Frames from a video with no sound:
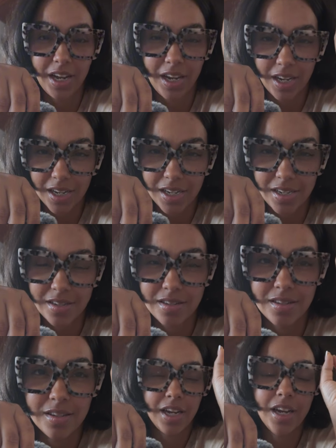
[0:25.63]

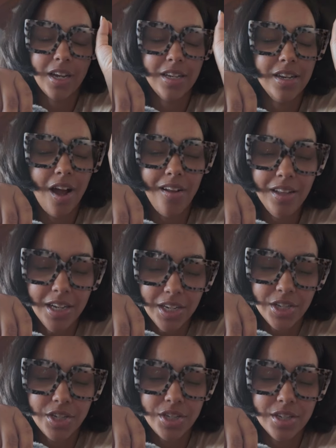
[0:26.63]
is
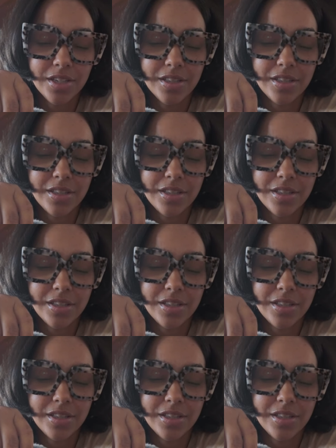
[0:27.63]
acknowledge